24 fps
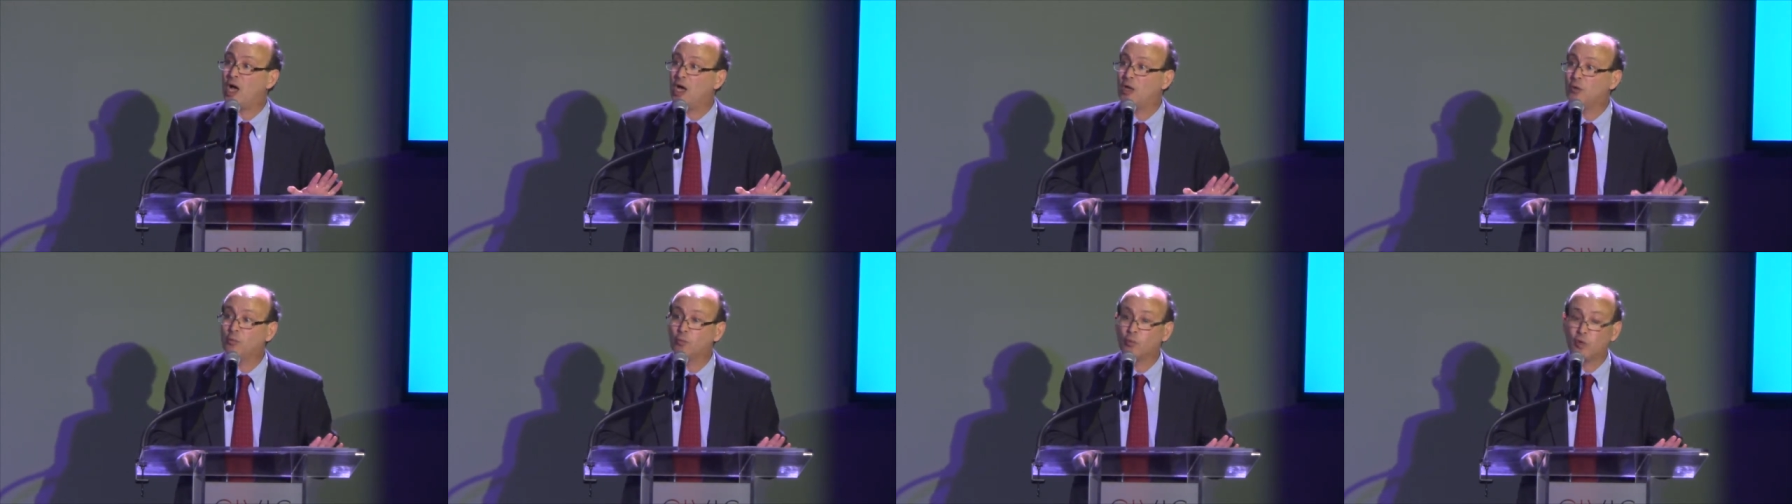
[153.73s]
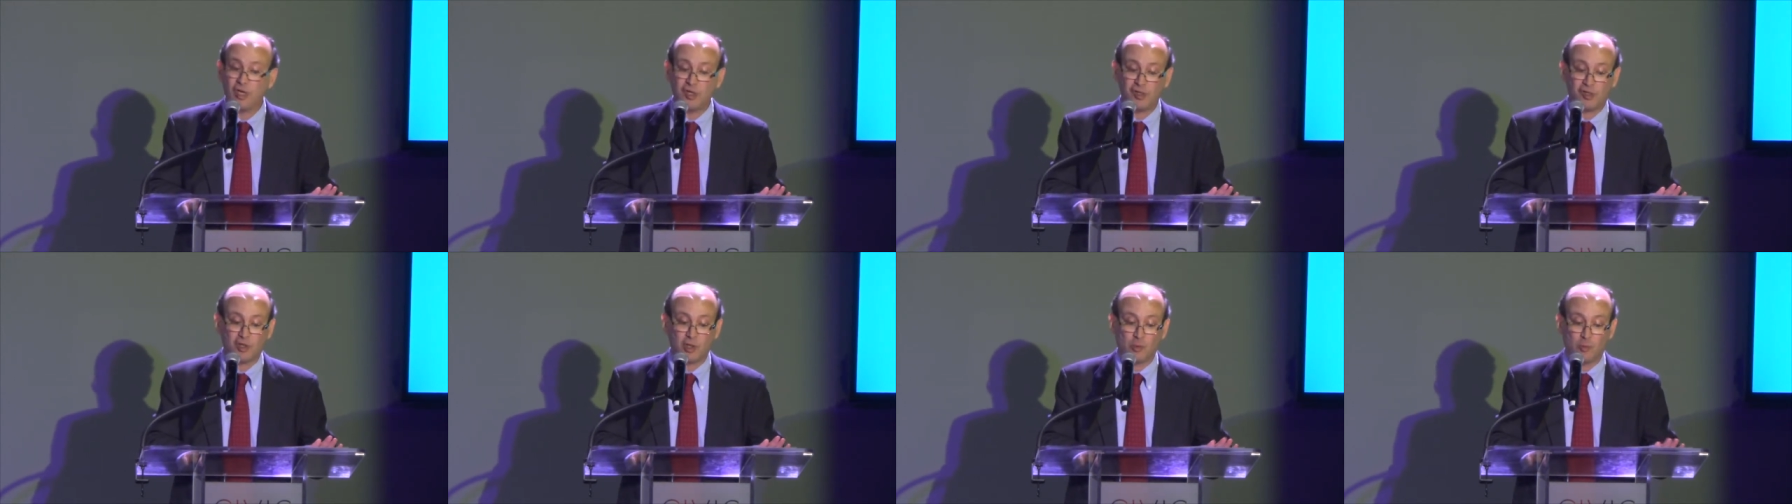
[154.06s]

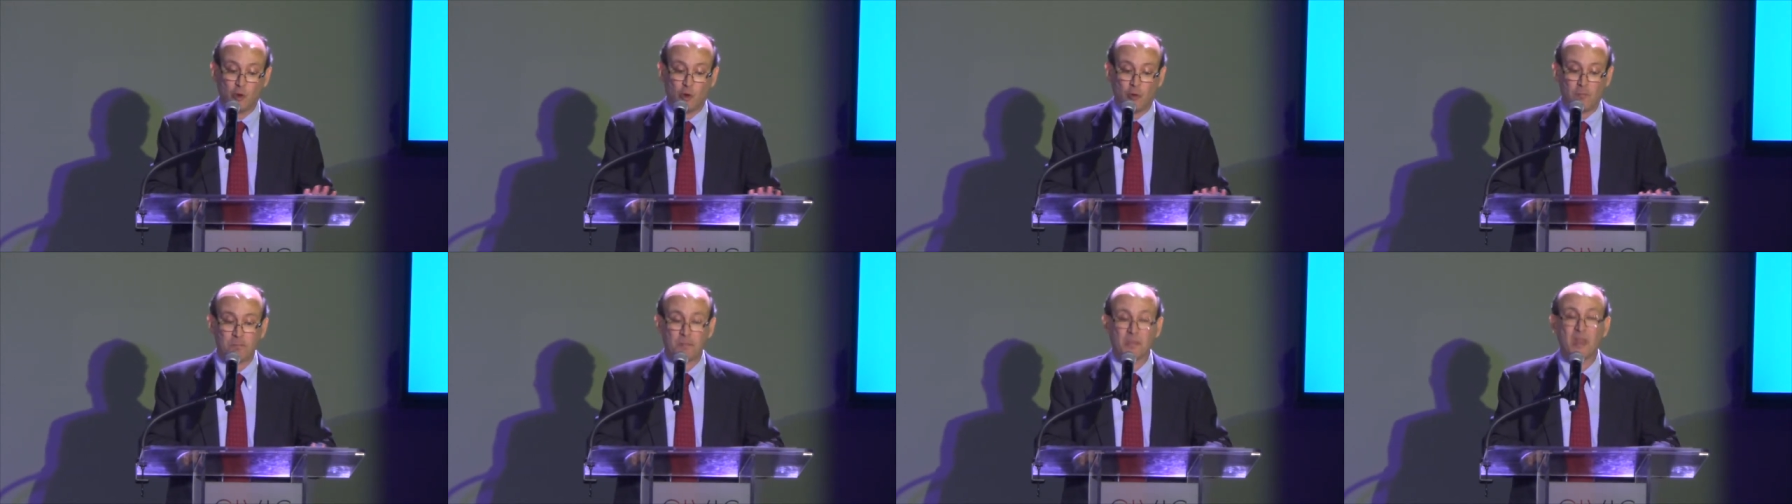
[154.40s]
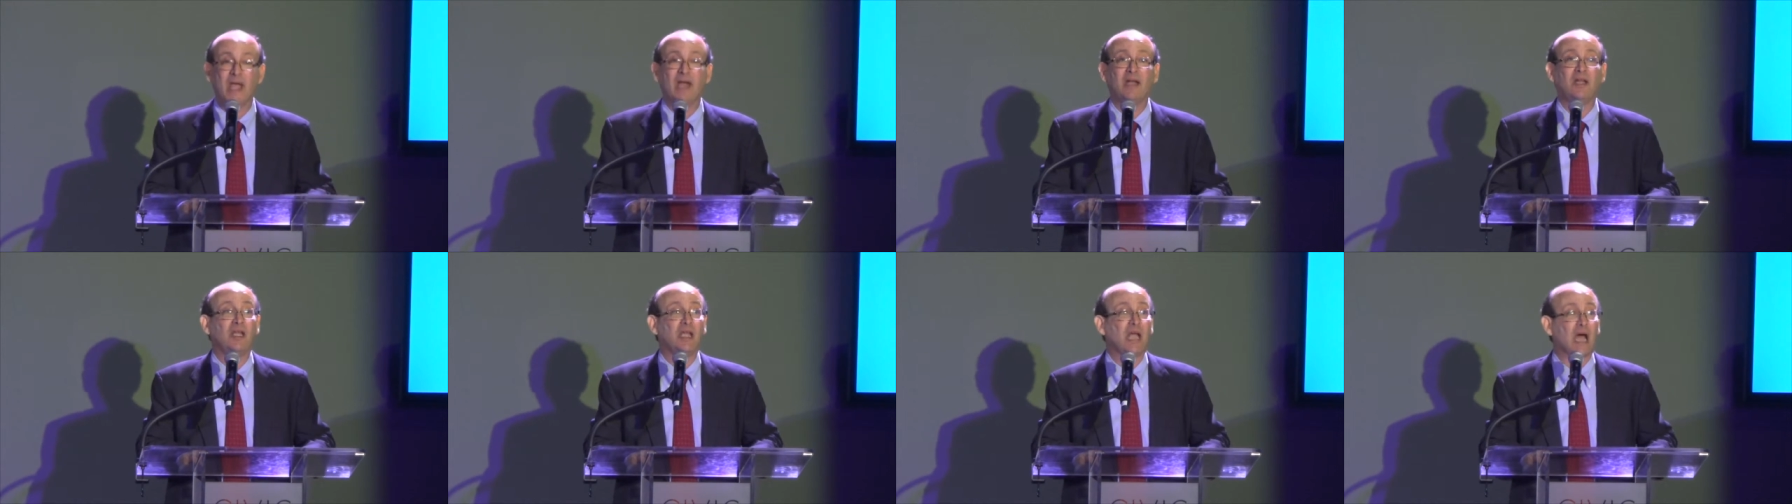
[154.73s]
unreasonable
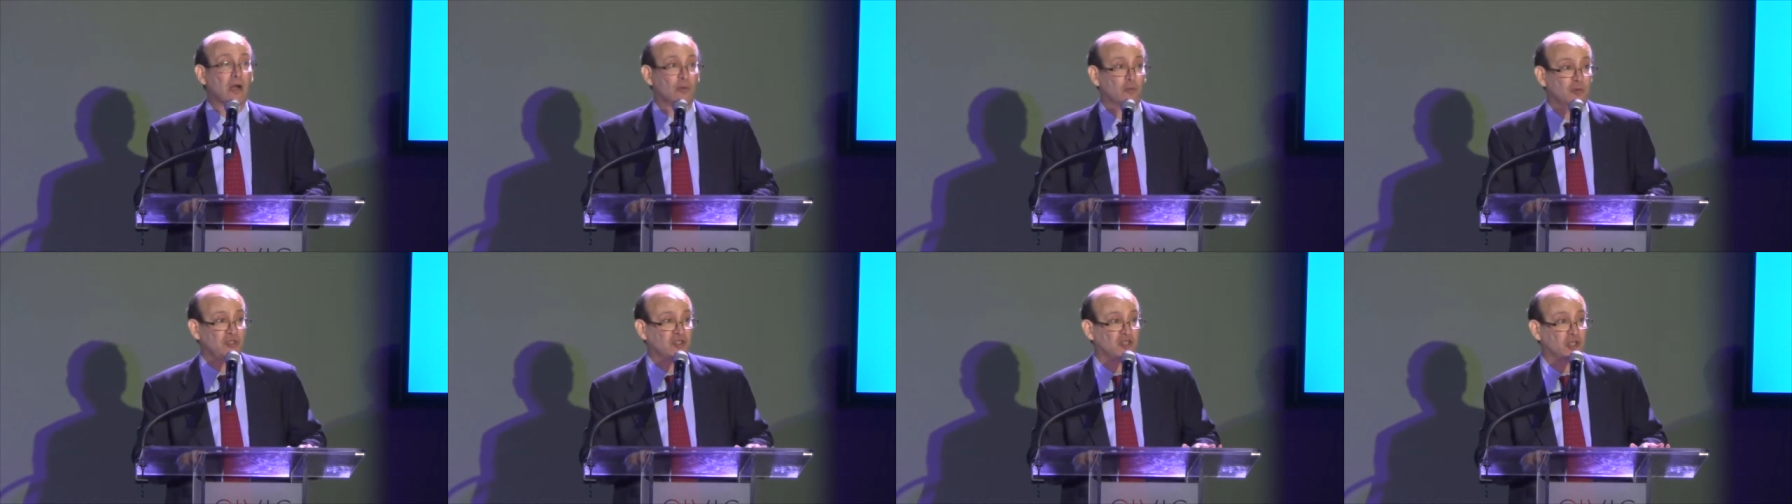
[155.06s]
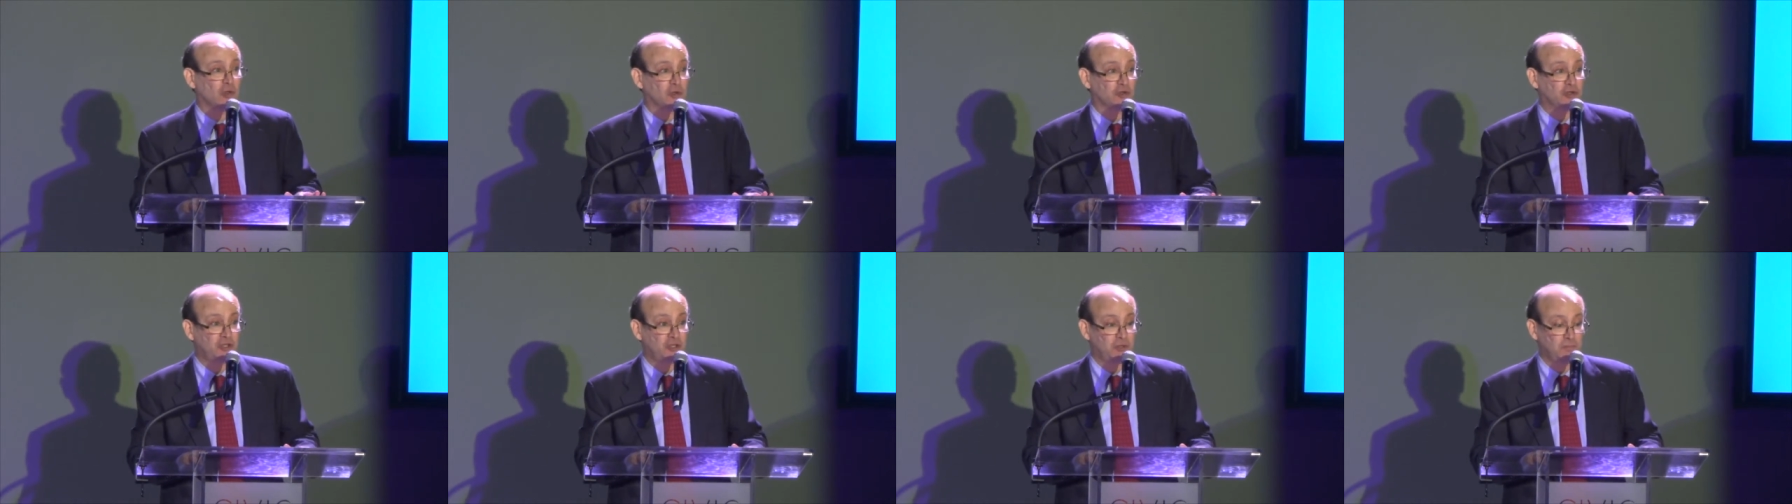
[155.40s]
and he got
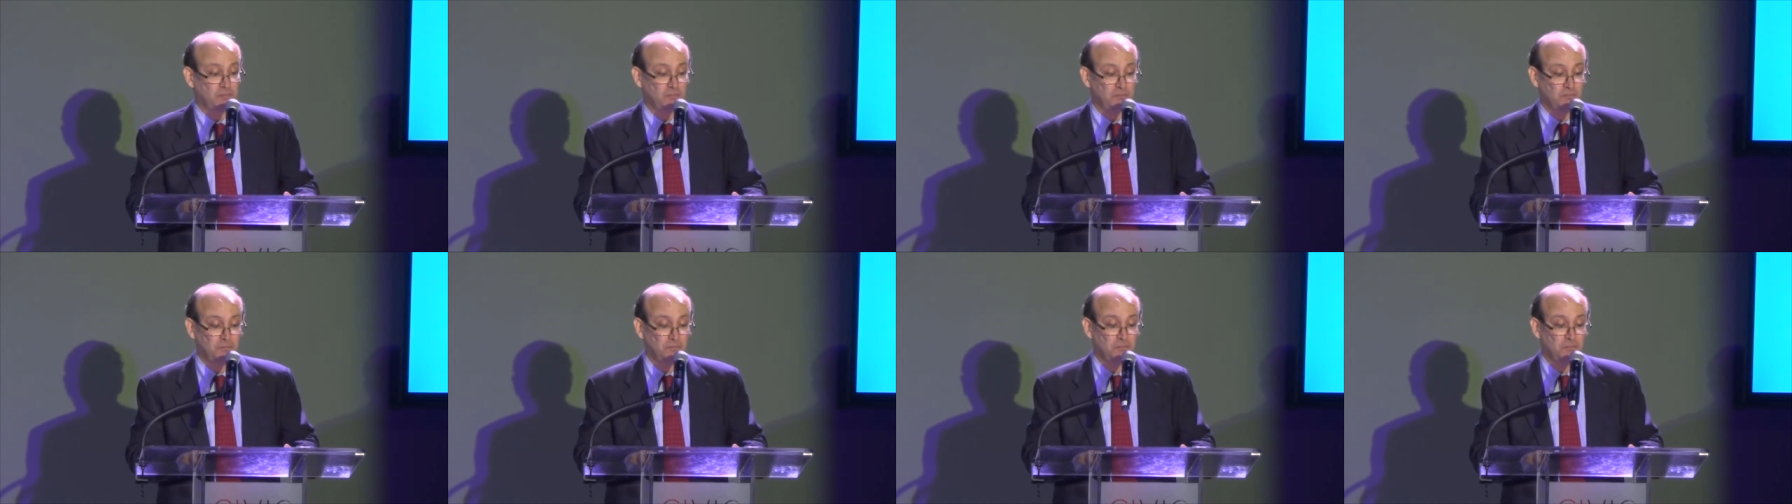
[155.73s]
results.